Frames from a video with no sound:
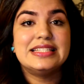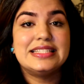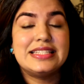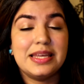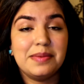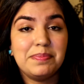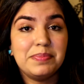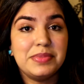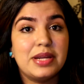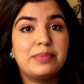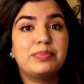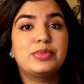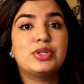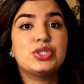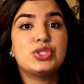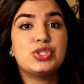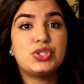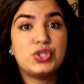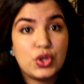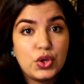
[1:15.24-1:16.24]
Tip
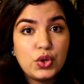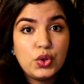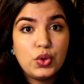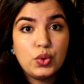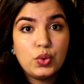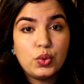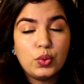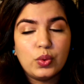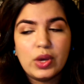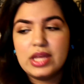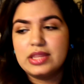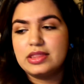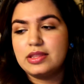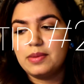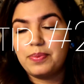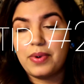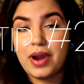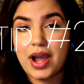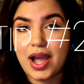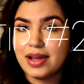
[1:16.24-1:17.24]
number 2, the
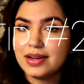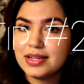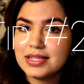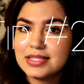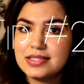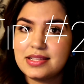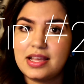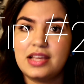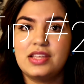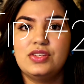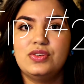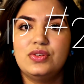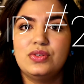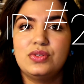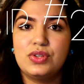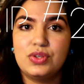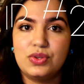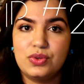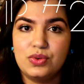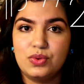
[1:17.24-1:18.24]
products that you
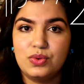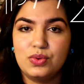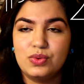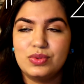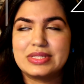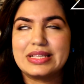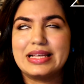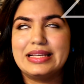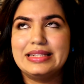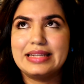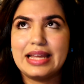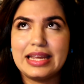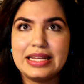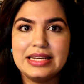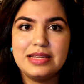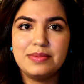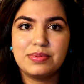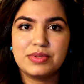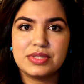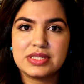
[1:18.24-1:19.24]
use,
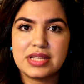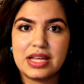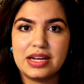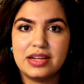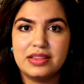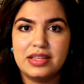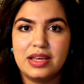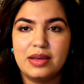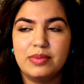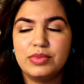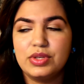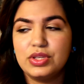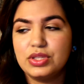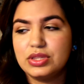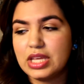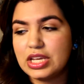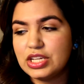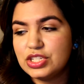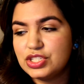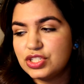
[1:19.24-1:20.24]
90% of them,
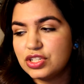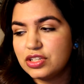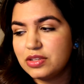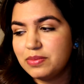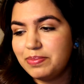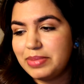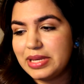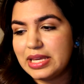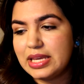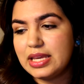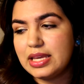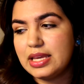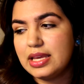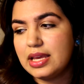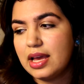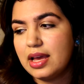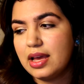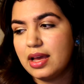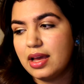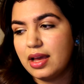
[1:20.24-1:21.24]
they should
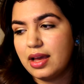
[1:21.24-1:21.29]
be